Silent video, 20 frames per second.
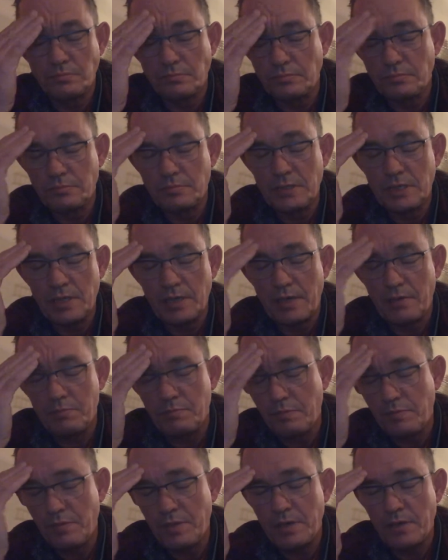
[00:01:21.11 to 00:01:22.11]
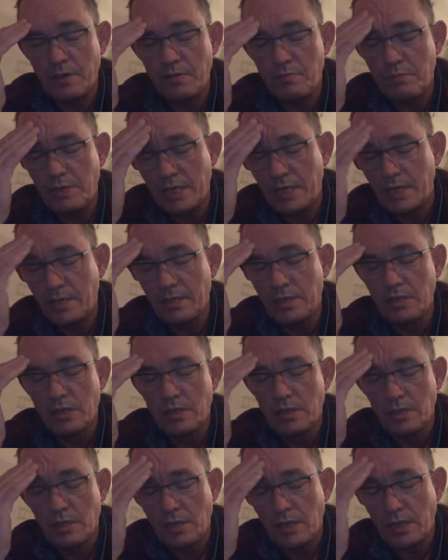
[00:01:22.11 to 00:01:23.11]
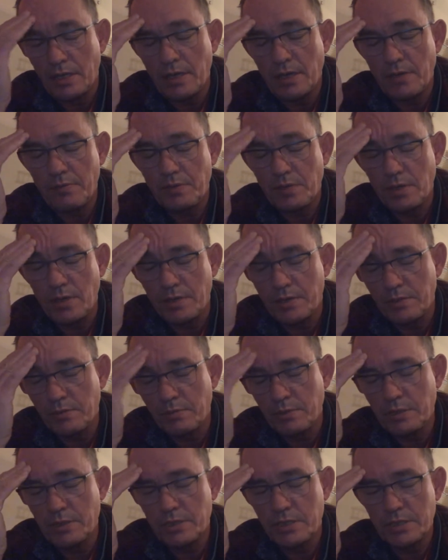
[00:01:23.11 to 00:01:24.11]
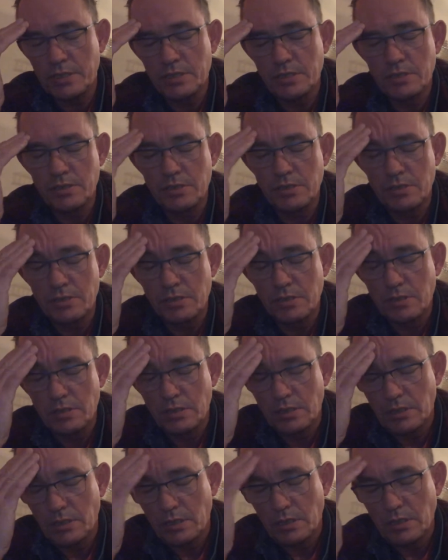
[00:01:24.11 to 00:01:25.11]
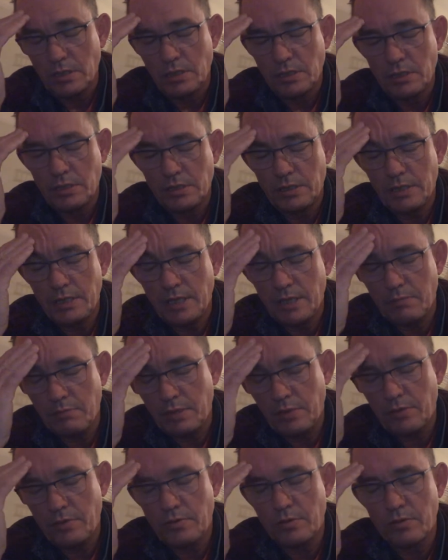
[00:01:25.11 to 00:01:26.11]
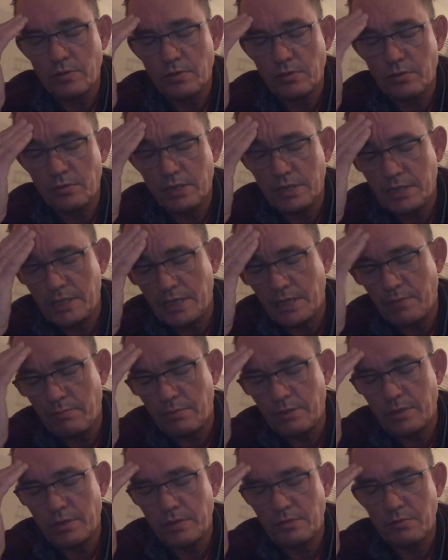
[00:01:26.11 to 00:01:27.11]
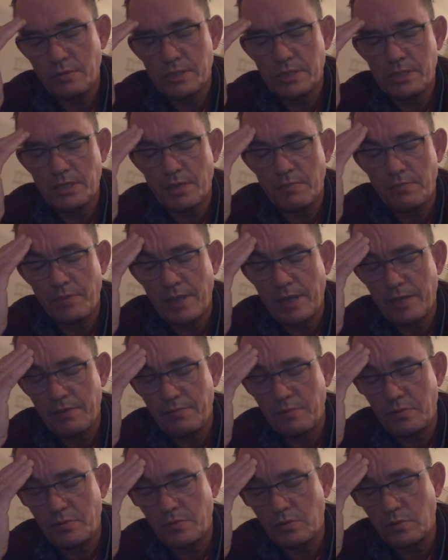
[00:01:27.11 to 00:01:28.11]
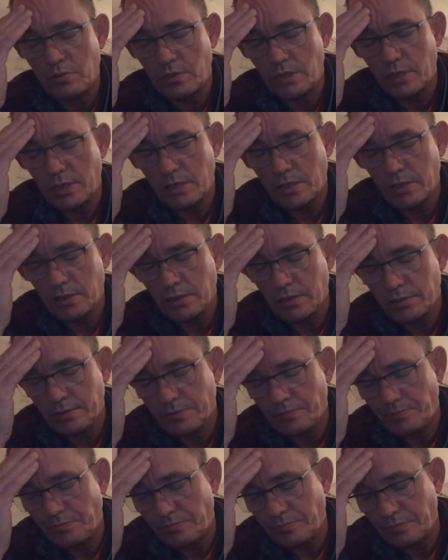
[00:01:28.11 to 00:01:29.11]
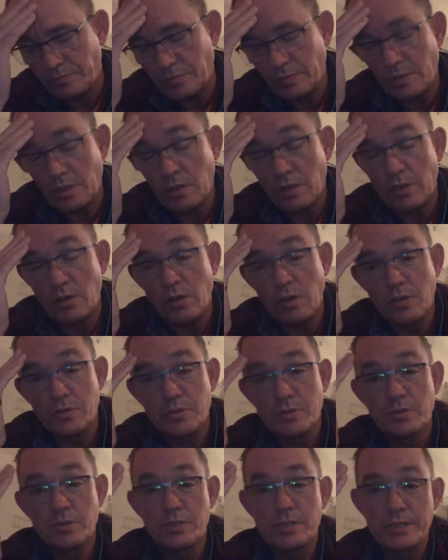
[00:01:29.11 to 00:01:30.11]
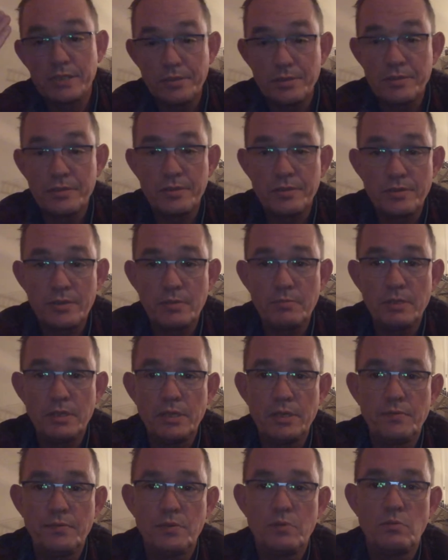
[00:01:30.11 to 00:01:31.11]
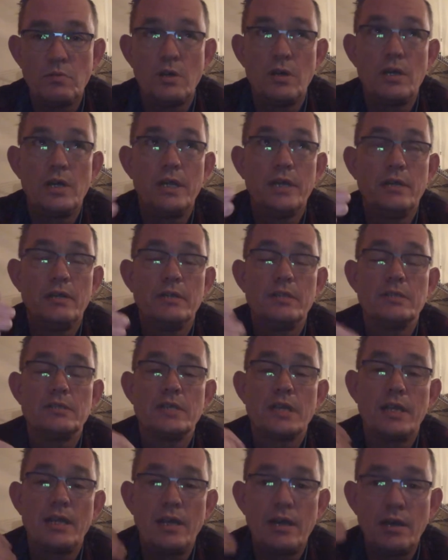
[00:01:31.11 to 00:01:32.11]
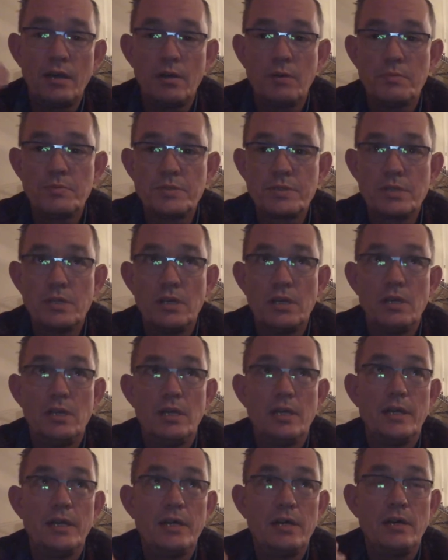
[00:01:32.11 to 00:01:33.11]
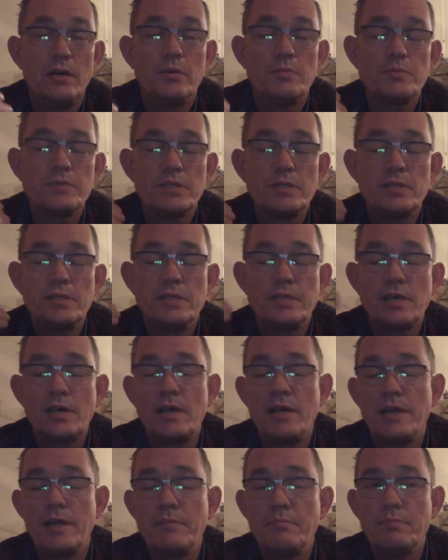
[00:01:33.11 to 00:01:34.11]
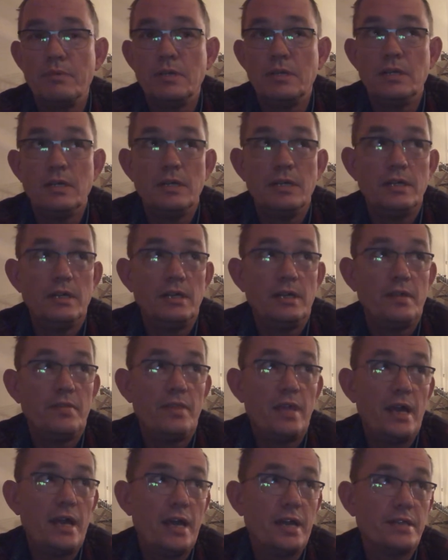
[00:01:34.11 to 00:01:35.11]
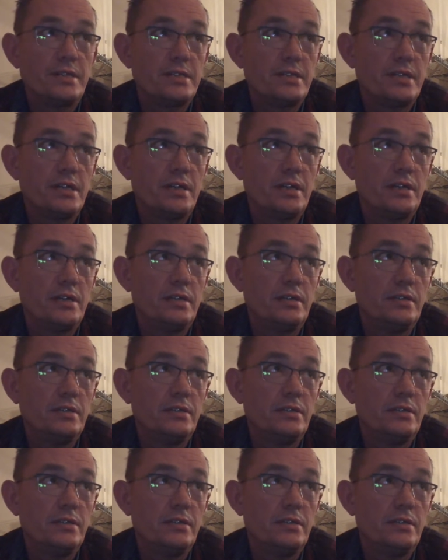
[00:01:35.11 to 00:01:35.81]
there have there have been enough contributions to get me through December, which I'm thankful for. You can also still contribute if you want. This It helps. It helps in the time that uh,